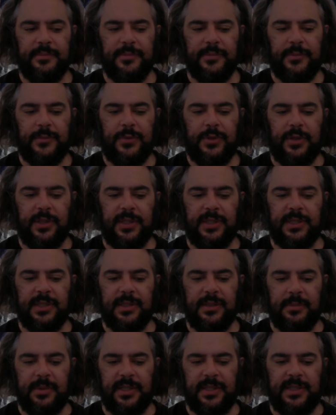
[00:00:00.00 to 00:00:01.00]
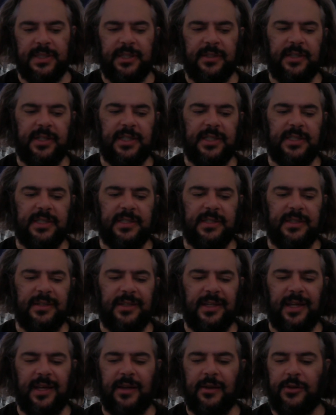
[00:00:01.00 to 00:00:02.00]
so it is a little bit serious.
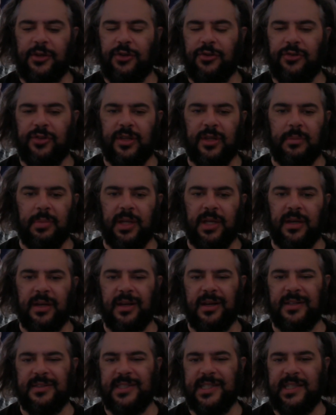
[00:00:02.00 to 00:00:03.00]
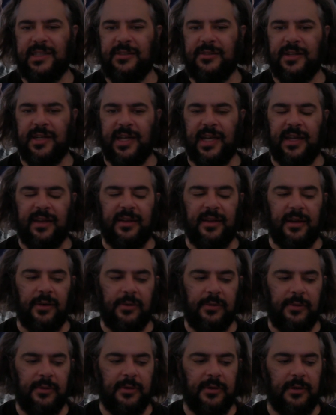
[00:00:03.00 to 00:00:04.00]
Not a huge in the blood and guts either. Again, not
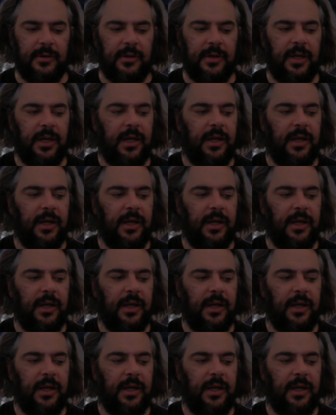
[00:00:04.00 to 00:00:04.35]
horror.